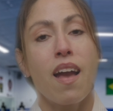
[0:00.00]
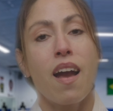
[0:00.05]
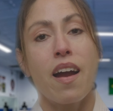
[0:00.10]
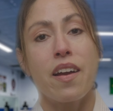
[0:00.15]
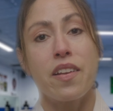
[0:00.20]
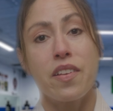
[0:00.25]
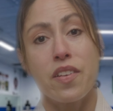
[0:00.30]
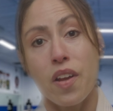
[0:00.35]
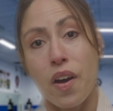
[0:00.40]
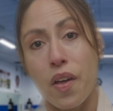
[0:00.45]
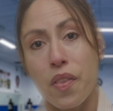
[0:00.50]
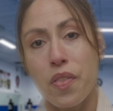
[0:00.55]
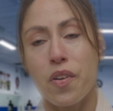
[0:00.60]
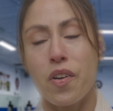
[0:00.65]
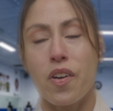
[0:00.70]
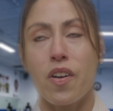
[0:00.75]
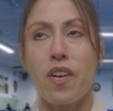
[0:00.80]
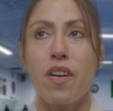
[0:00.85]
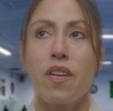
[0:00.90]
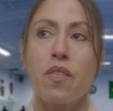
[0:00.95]

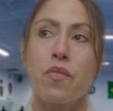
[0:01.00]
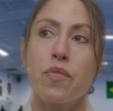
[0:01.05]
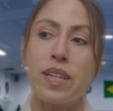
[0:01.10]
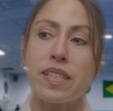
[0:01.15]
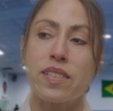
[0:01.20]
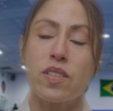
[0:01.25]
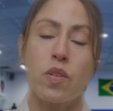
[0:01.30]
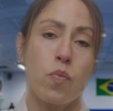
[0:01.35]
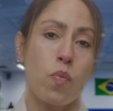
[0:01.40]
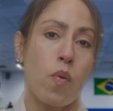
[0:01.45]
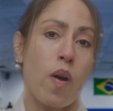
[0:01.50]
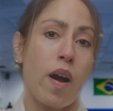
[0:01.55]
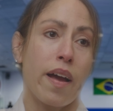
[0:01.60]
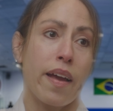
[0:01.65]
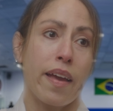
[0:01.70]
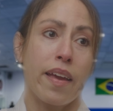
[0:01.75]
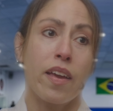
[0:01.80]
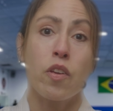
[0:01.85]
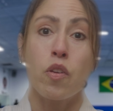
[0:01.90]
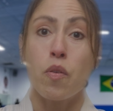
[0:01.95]
Another reason
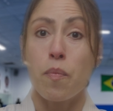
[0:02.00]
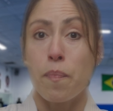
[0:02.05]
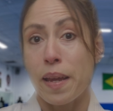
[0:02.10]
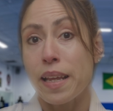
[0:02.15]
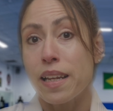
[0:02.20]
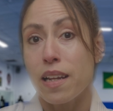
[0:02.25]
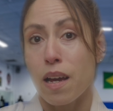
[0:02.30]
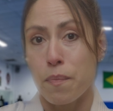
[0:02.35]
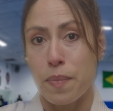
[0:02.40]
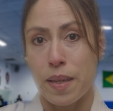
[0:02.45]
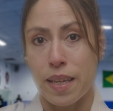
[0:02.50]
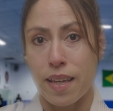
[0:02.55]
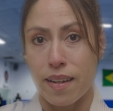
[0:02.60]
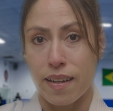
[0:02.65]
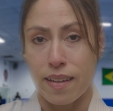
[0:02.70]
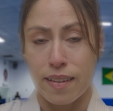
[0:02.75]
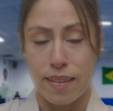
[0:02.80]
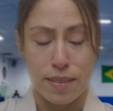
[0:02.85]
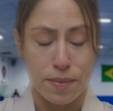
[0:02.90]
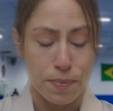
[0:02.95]
why you may not be
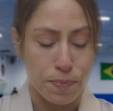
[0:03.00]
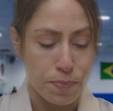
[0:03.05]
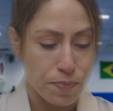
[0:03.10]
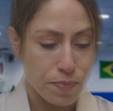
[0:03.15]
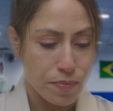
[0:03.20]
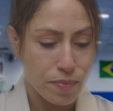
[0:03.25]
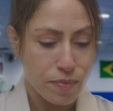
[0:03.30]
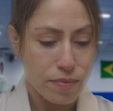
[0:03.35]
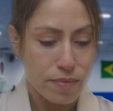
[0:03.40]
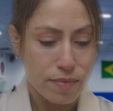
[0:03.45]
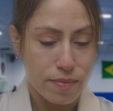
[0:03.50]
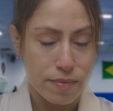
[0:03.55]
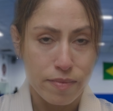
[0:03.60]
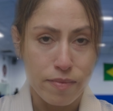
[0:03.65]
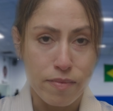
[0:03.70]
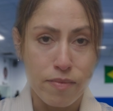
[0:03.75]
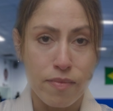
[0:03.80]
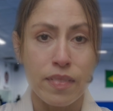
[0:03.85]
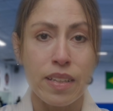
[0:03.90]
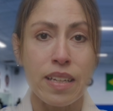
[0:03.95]
getting it
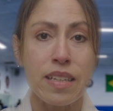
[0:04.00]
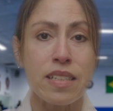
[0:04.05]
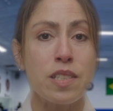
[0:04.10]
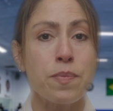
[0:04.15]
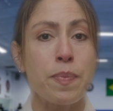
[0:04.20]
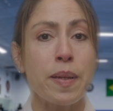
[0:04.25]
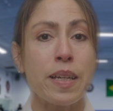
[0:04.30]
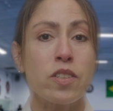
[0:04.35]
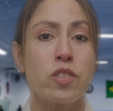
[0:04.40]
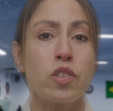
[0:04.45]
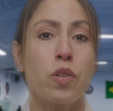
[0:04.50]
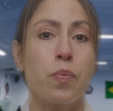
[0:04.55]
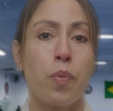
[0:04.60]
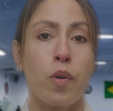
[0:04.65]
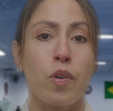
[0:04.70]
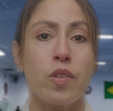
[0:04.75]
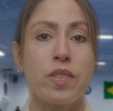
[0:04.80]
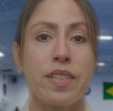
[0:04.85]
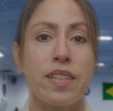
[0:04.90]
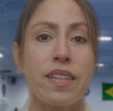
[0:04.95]
is because your
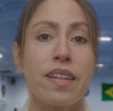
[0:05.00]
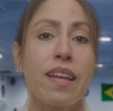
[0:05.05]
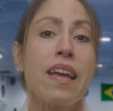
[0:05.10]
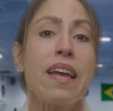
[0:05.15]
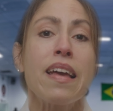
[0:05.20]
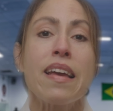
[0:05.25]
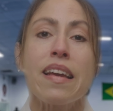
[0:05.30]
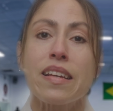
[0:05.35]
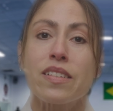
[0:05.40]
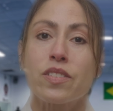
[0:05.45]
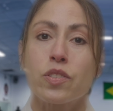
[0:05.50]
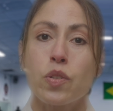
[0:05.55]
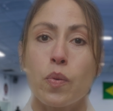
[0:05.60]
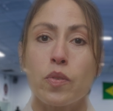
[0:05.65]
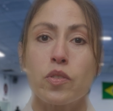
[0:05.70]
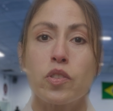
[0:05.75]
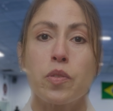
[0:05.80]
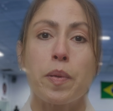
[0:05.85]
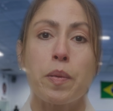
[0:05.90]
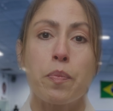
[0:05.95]
person is
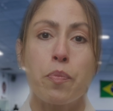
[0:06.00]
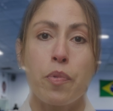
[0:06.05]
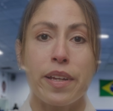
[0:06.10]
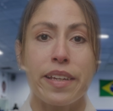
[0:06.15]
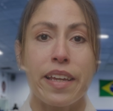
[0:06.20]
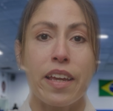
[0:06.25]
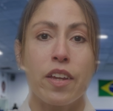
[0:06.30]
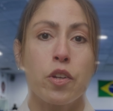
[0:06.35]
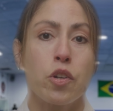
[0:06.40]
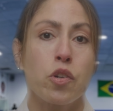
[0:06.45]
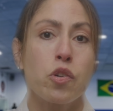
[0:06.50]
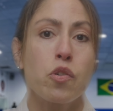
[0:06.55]
going to be breaking your